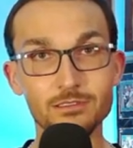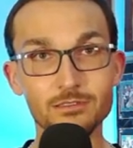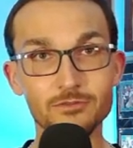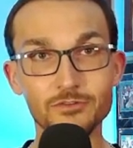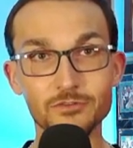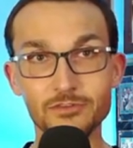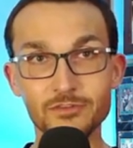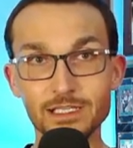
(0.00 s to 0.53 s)

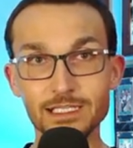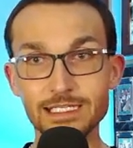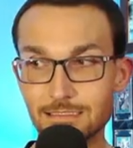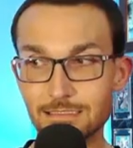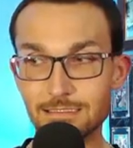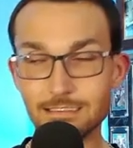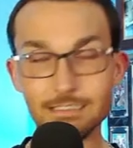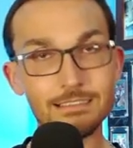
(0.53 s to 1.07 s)
Fulfilling
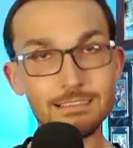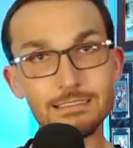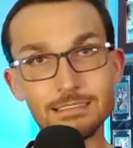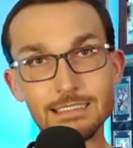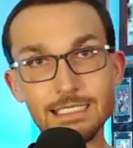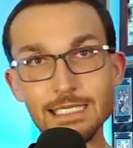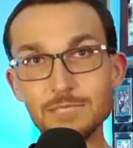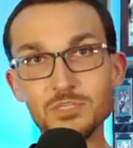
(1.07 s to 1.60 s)

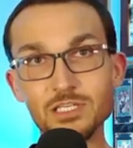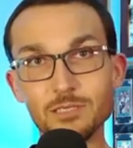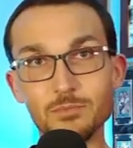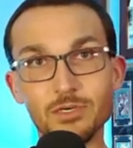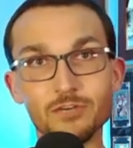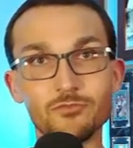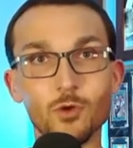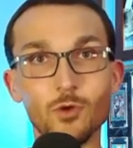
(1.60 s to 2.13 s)
doesn't keep you
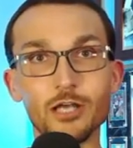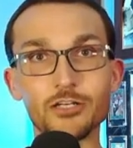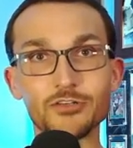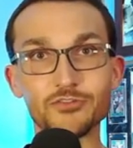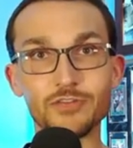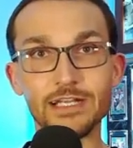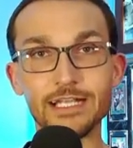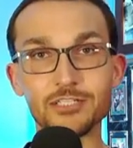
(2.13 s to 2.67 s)
above water
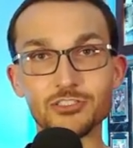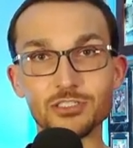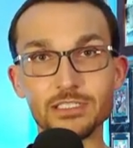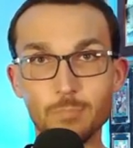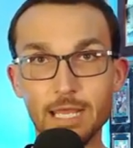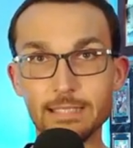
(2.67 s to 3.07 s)
financially.